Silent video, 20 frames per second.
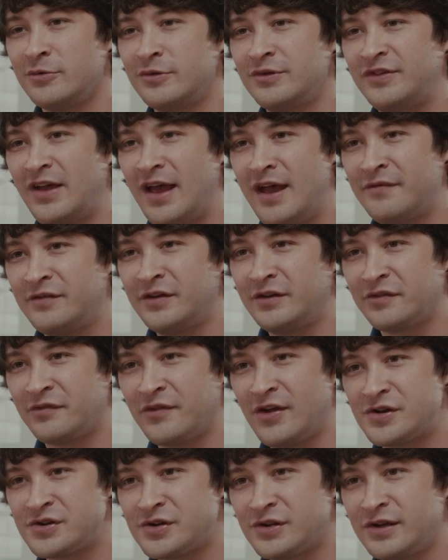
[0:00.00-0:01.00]
Safdies
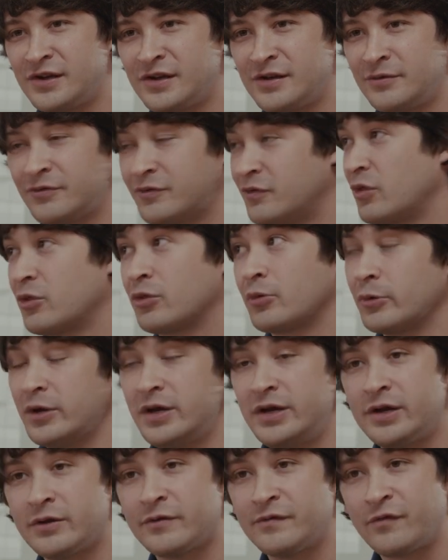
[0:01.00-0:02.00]
eventually. It was
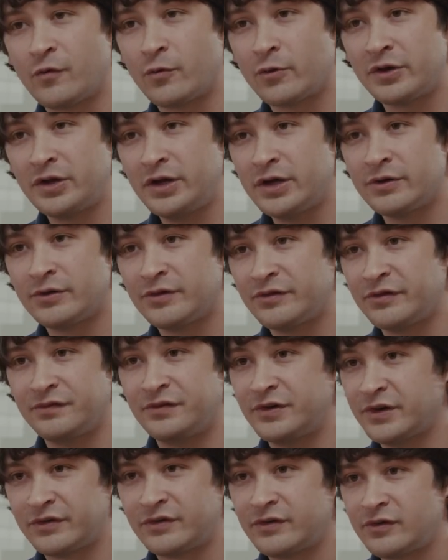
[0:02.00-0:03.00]
3 or 4 years of
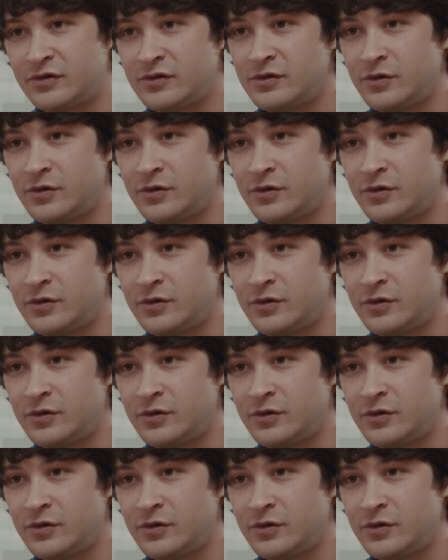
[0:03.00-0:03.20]
just,